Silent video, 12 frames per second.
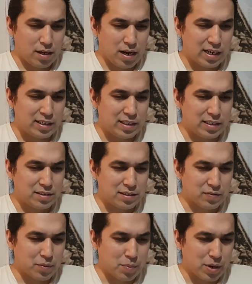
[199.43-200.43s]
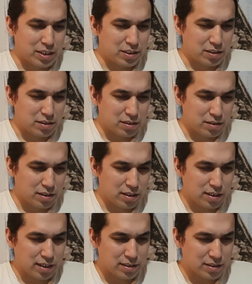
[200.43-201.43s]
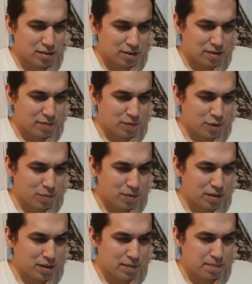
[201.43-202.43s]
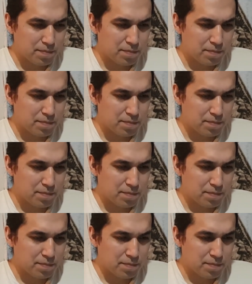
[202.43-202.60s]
ideas of oppression can start to formulate?